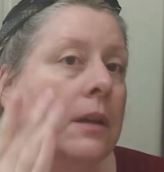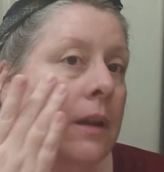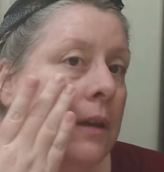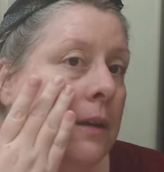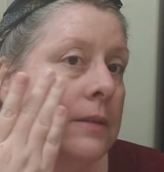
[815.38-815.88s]

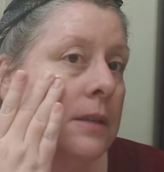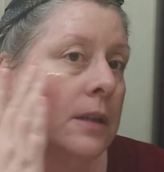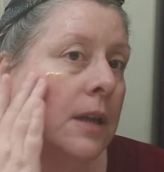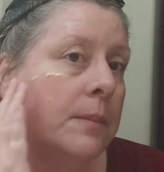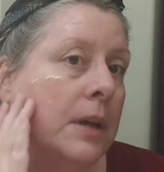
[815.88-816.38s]
And it
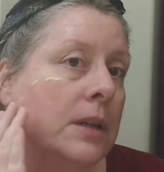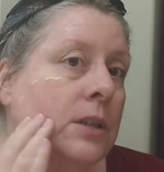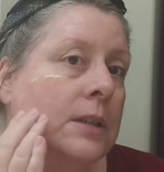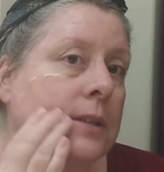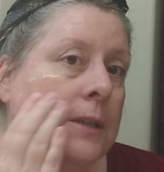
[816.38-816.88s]
doesn't take
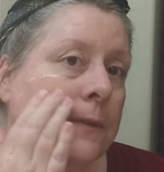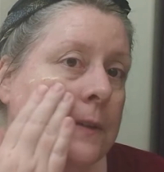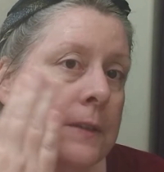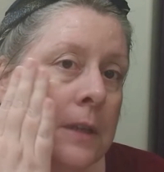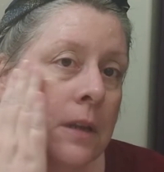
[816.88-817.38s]
much. This stuff
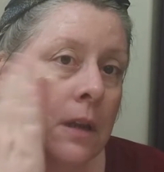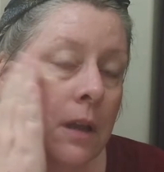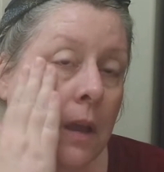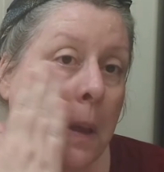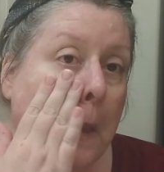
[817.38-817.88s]
is
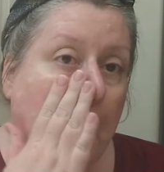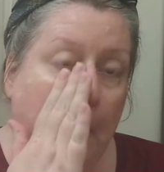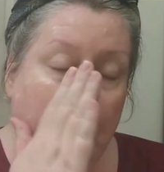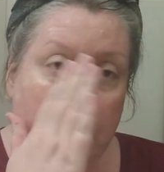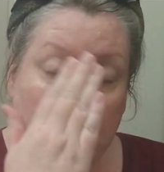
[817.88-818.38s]

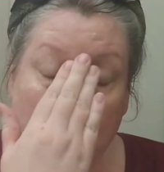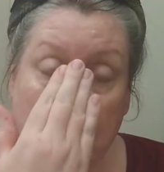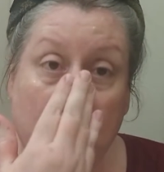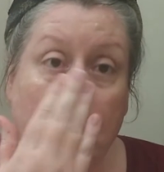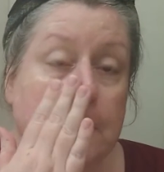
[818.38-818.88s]

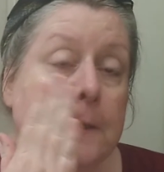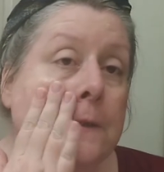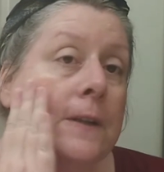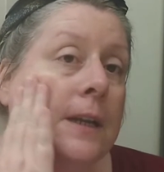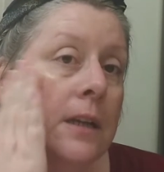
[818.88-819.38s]
very
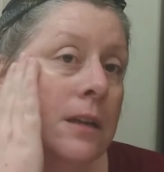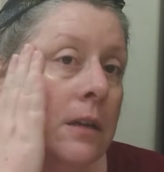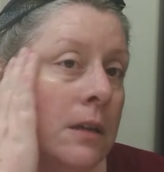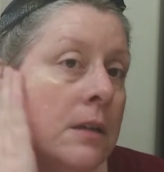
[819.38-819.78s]
concentrated.